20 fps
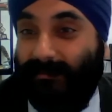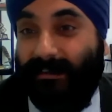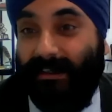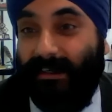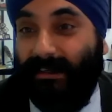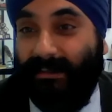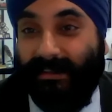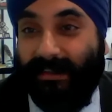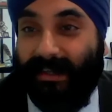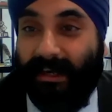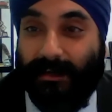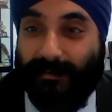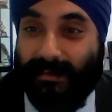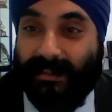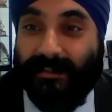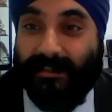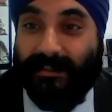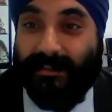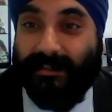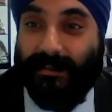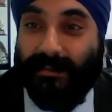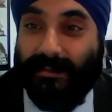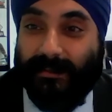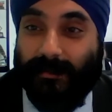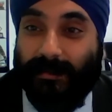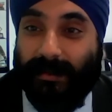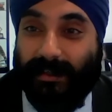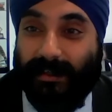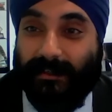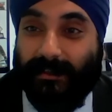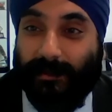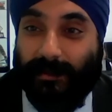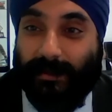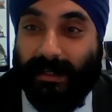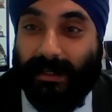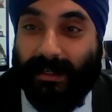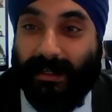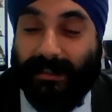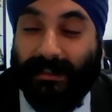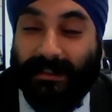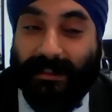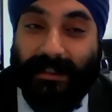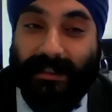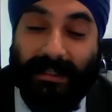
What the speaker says: things are now researched, so we can do that.